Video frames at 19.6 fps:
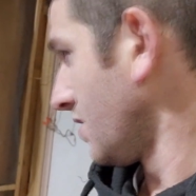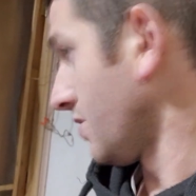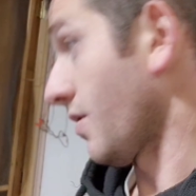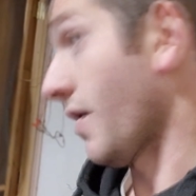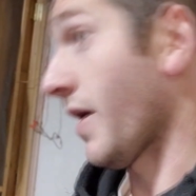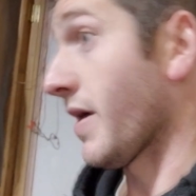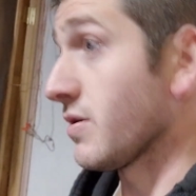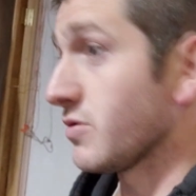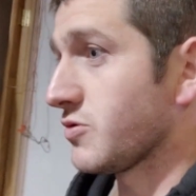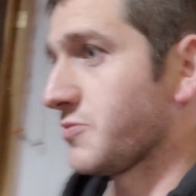or
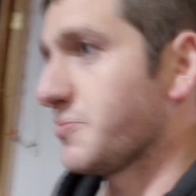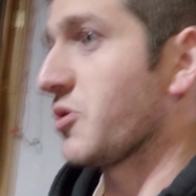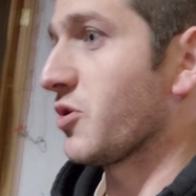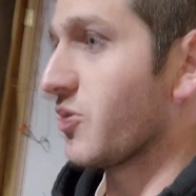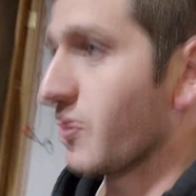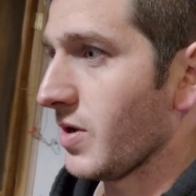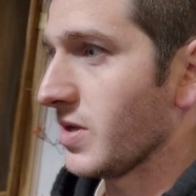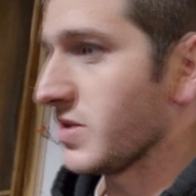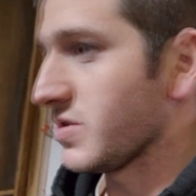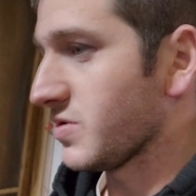higher spring
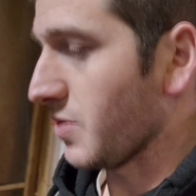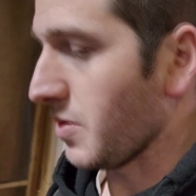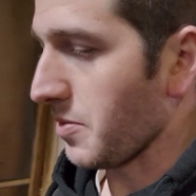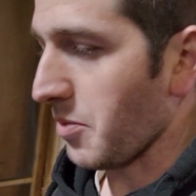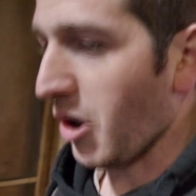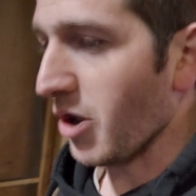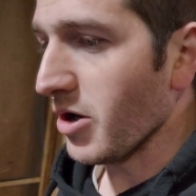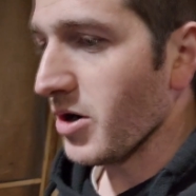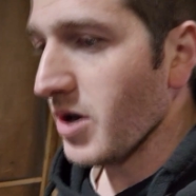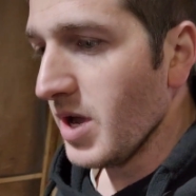rate sway
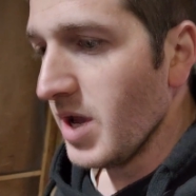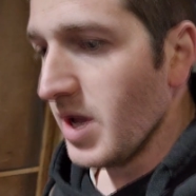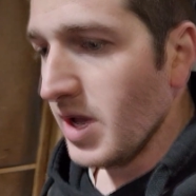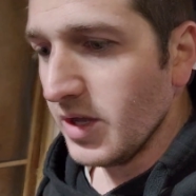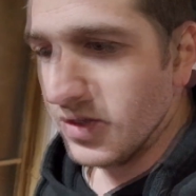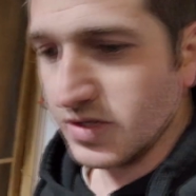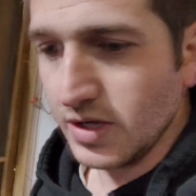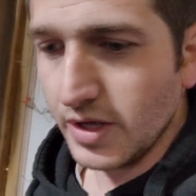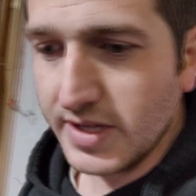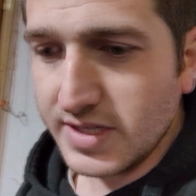bar.
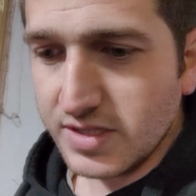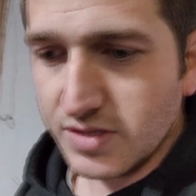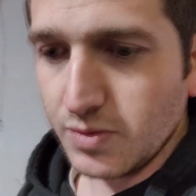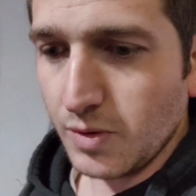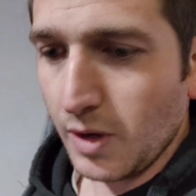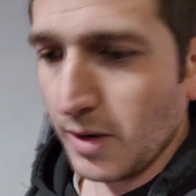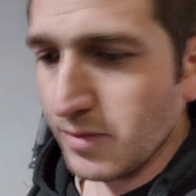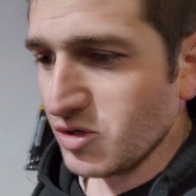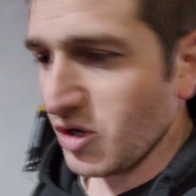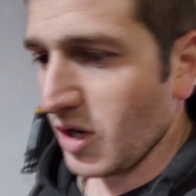So that's
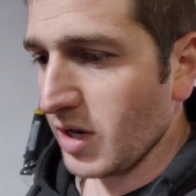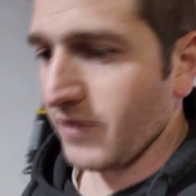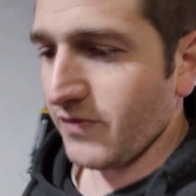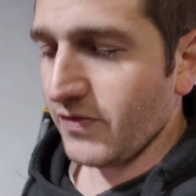what I'm trying to